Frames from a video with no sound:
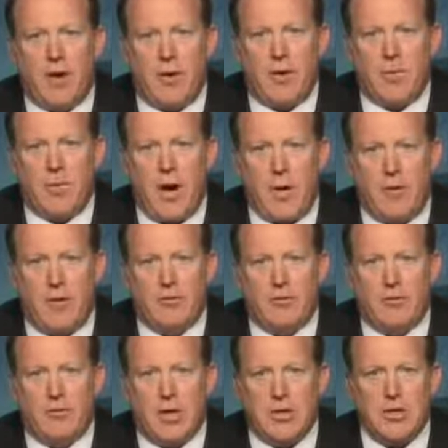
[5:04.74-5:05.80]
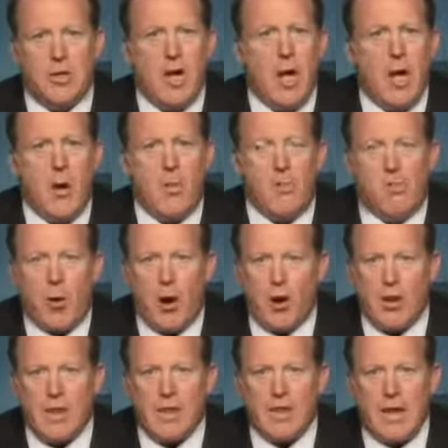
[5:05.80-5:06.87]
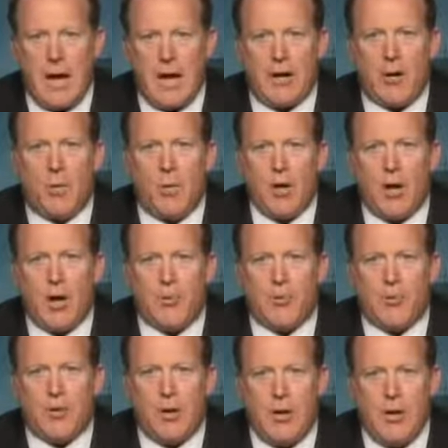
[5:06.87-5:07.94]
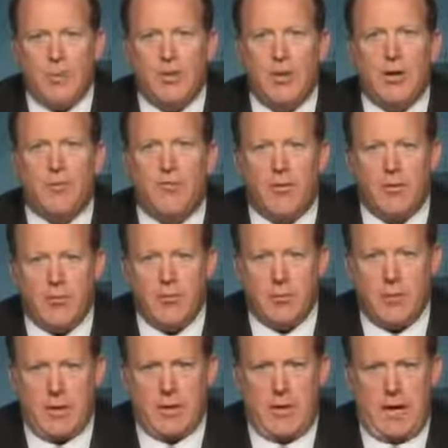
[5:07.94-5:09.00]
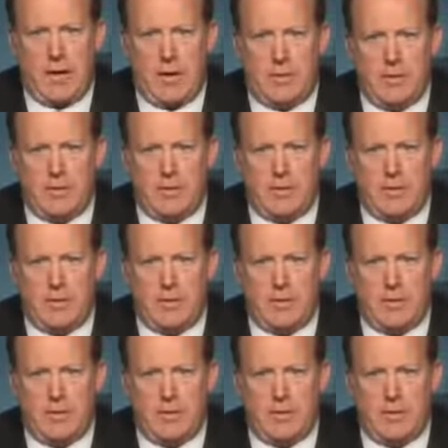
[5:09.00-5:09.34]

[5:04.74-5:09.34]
in the primary situation. Barring that, we are prohibited from doing that.